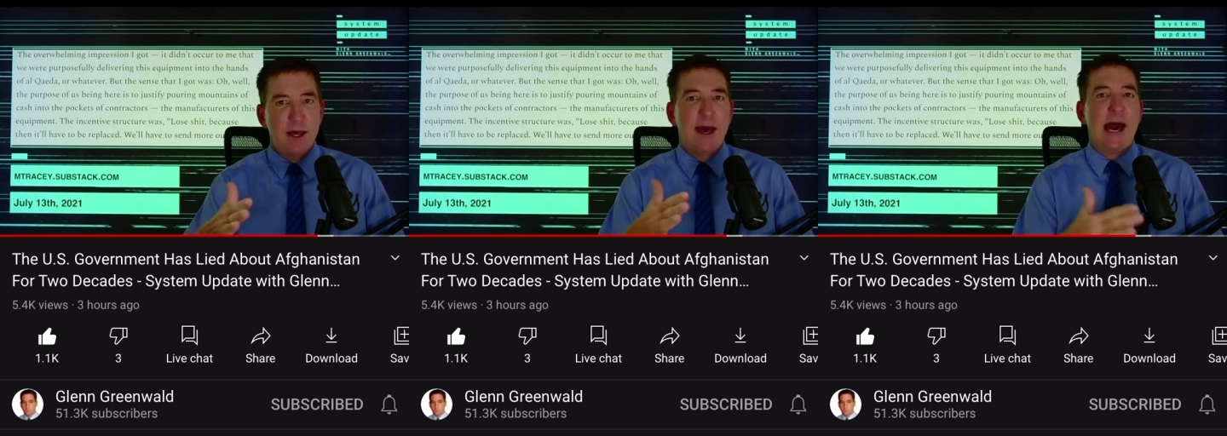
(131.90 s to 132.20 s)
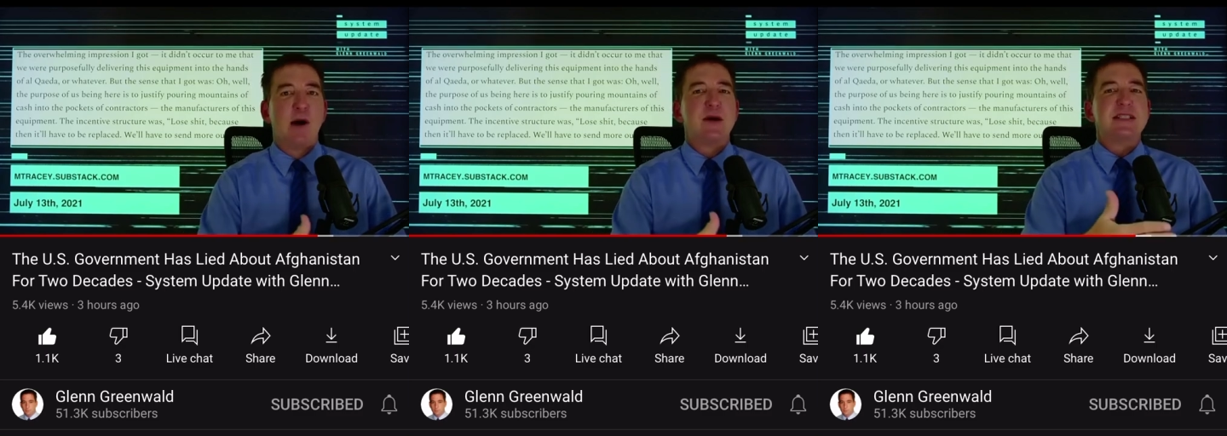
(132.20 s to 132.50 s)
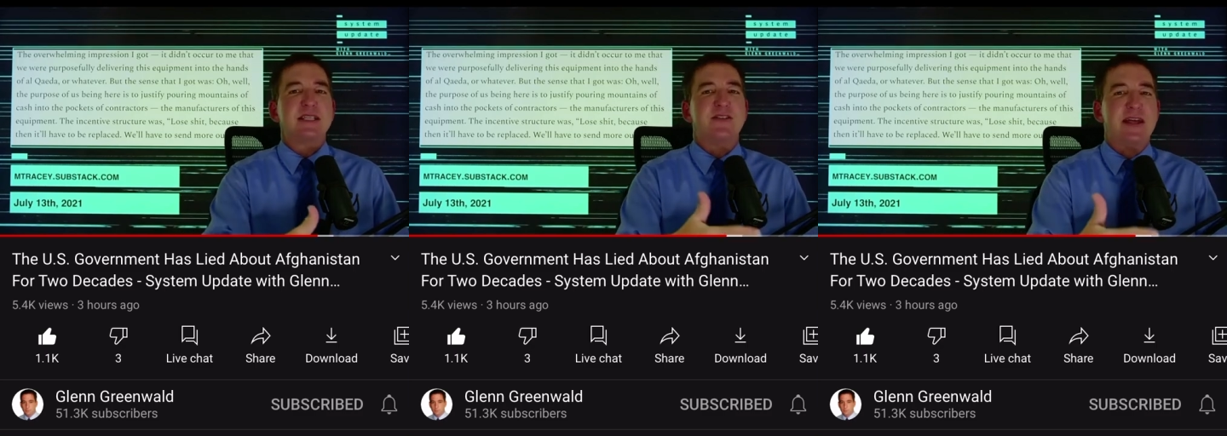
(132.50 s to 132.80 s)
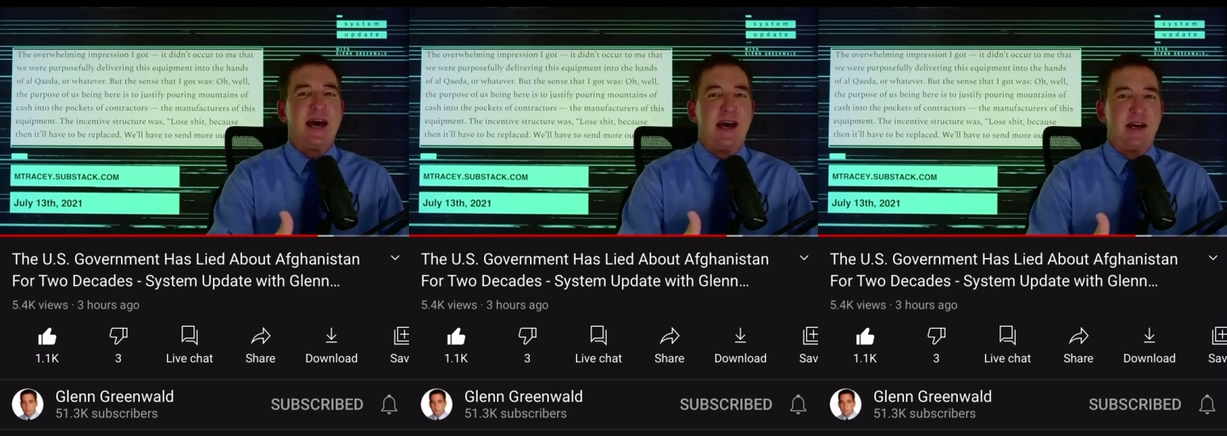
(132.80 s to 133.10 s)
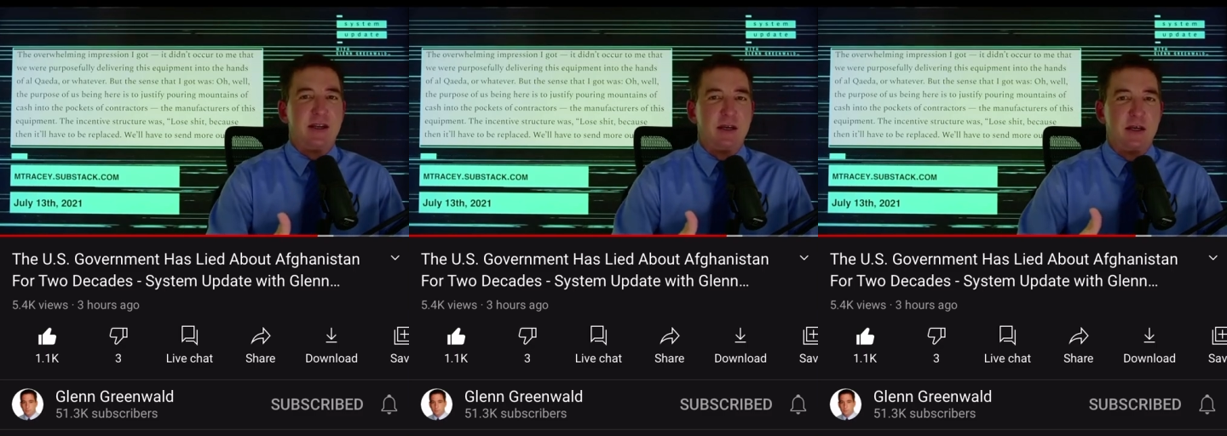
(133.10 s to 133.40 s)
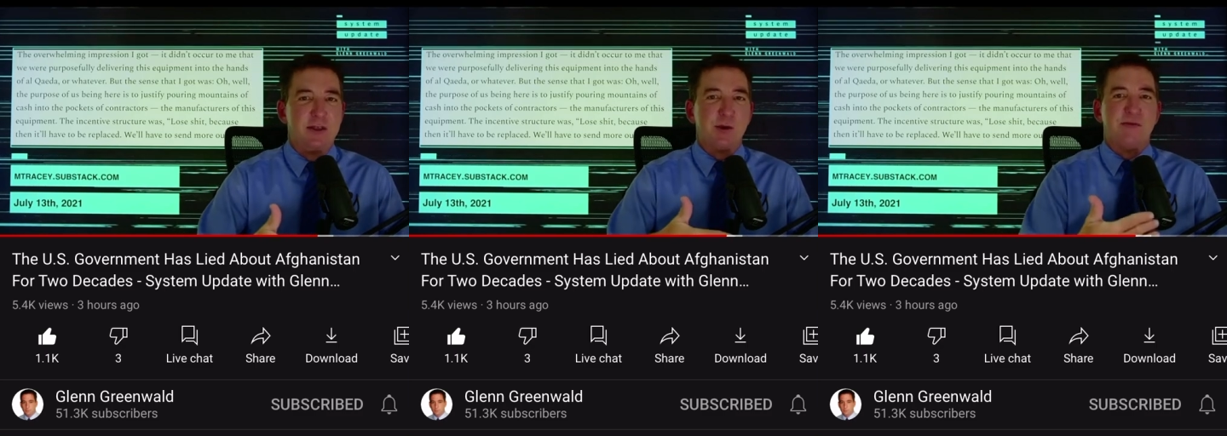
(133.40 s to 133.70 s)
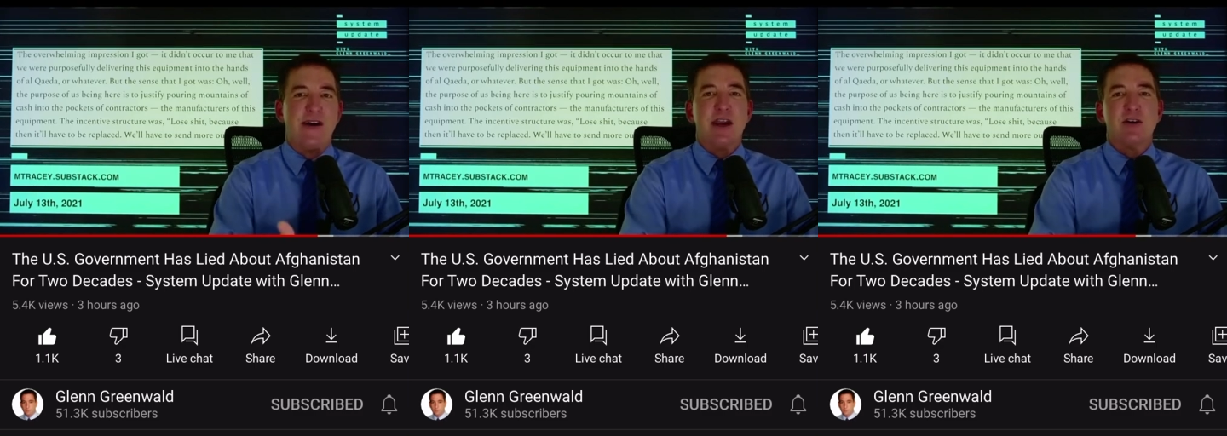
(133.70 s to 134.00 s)
how is it that there were
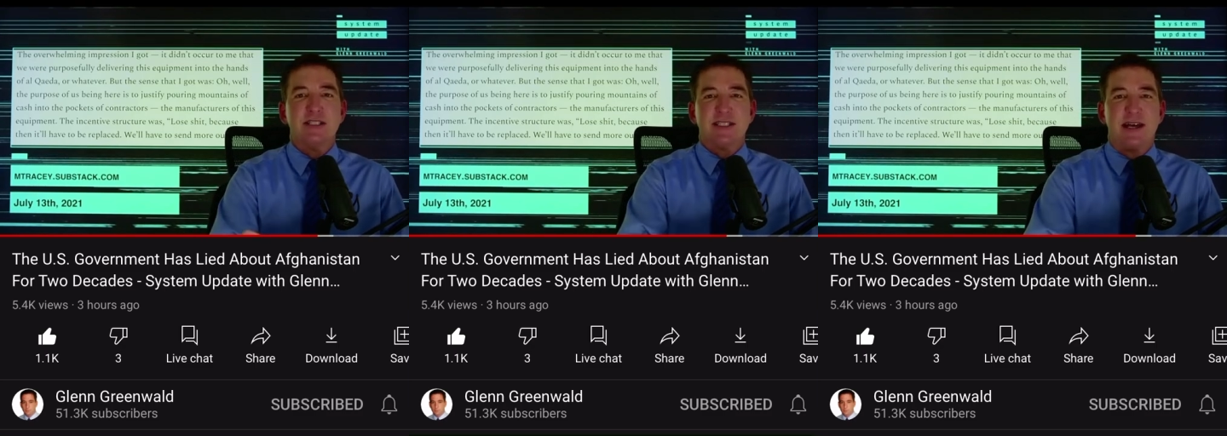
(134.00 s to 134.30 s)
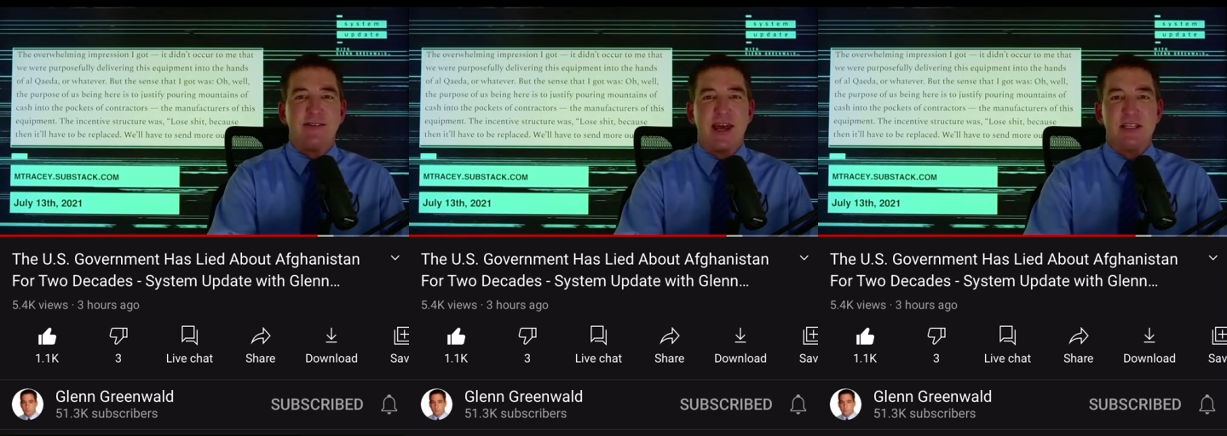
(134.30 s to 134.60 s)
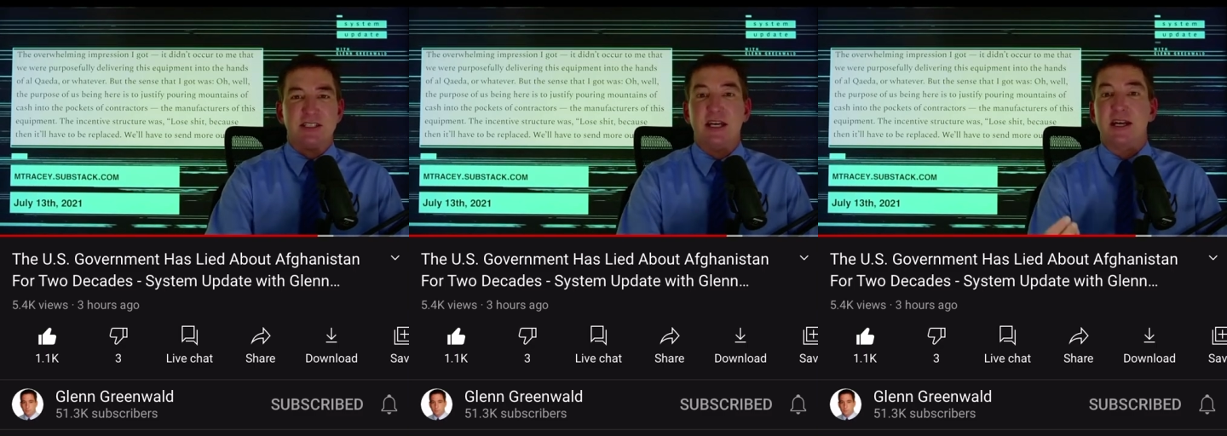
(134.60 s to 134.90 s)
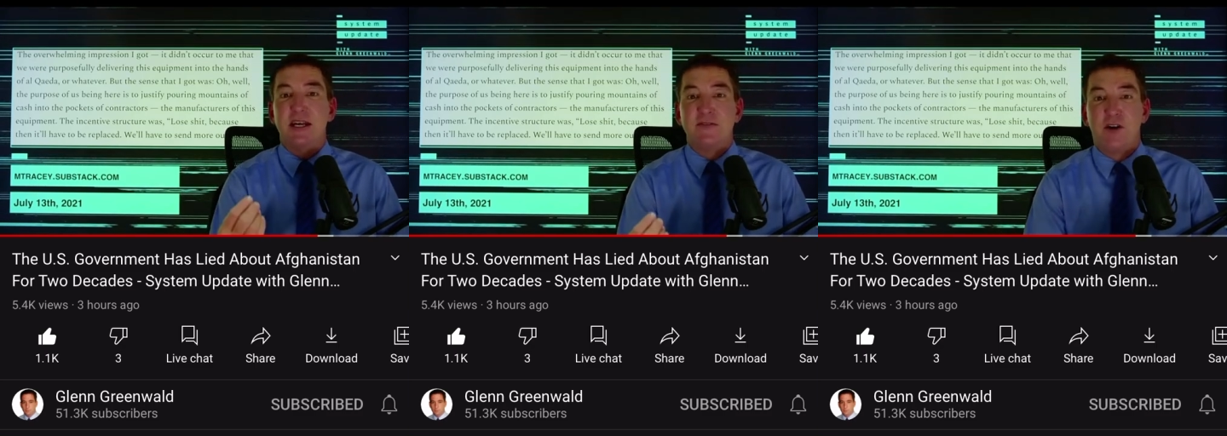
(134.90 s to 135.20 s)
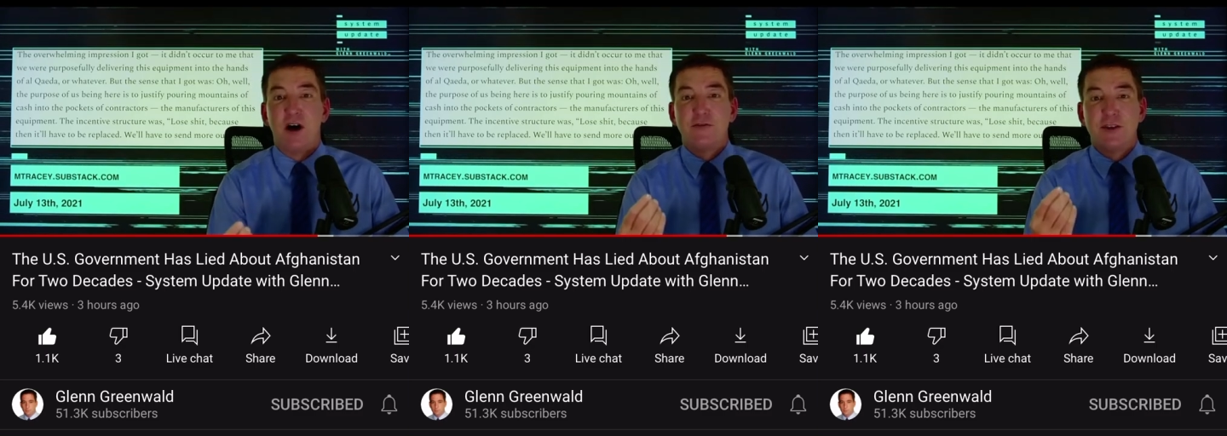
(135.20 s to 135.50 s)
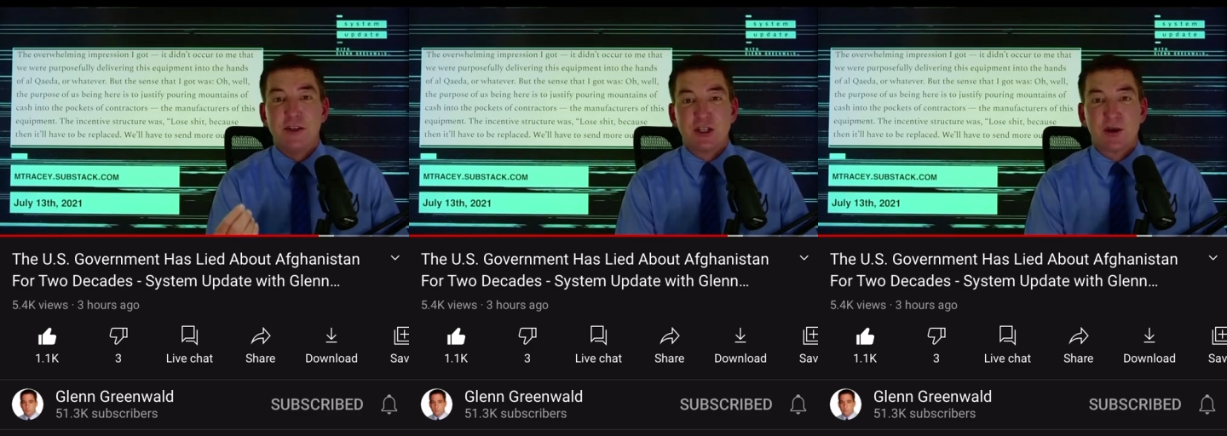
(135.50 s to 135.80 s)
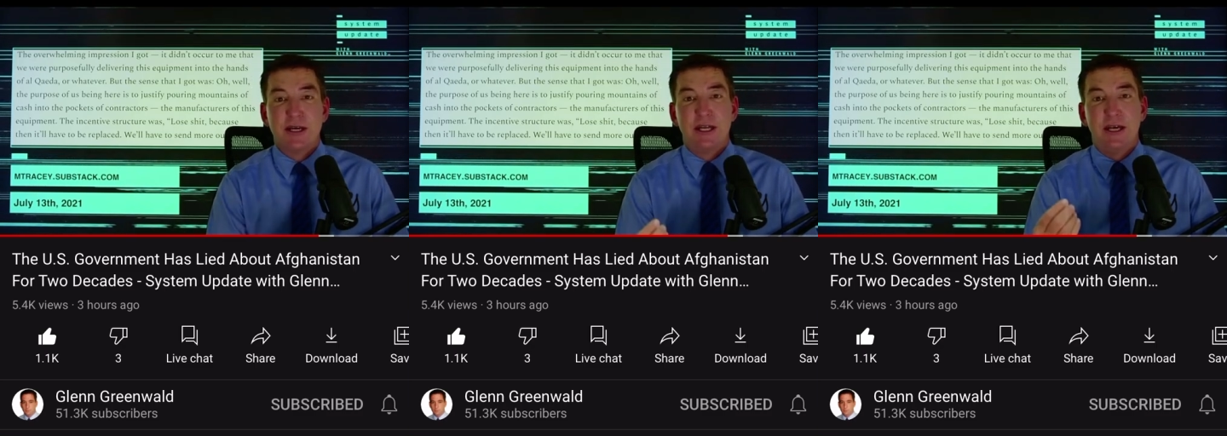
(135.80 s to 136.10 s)
veterans in Afghanistan involved in the
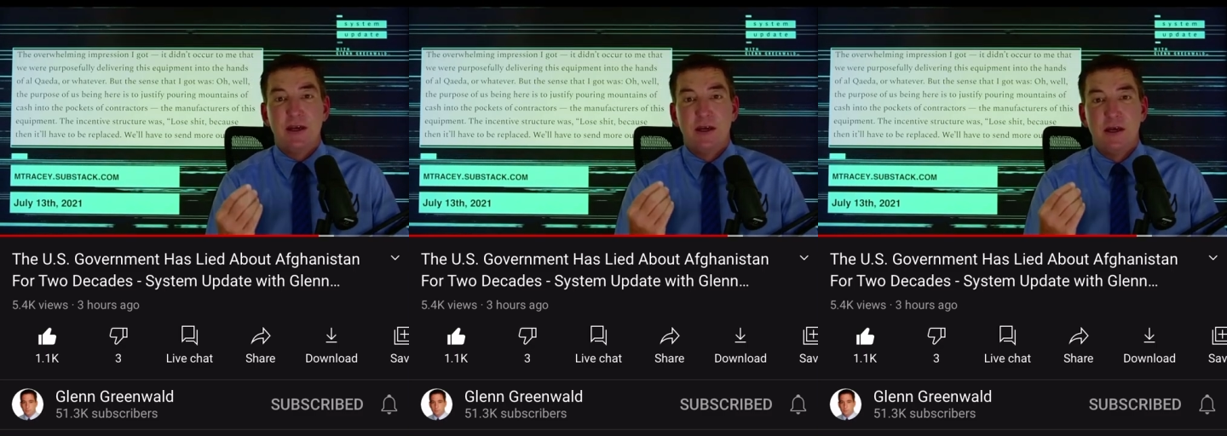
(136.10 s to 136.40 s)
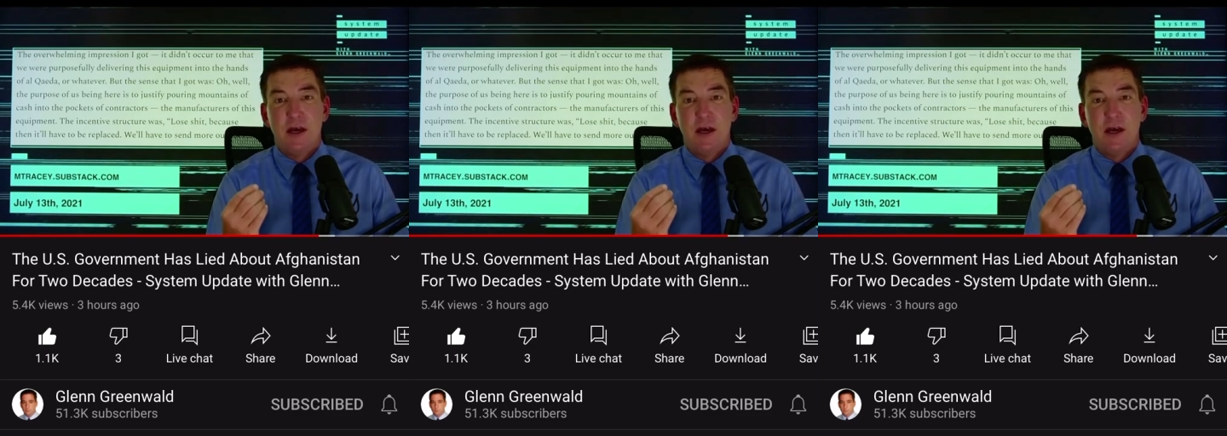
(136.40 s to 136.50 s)
training